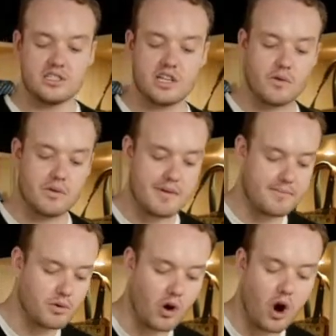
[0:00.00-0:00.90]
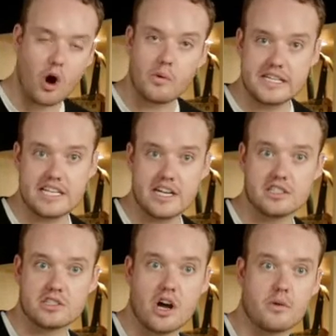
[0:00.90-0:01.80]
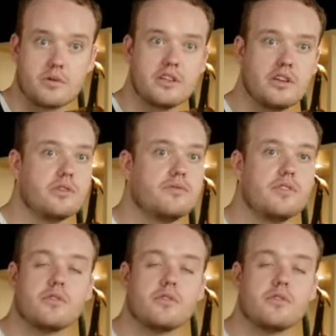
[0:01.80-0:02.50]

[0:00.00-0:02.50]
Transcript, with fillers: So remember, we're always here to talk with you.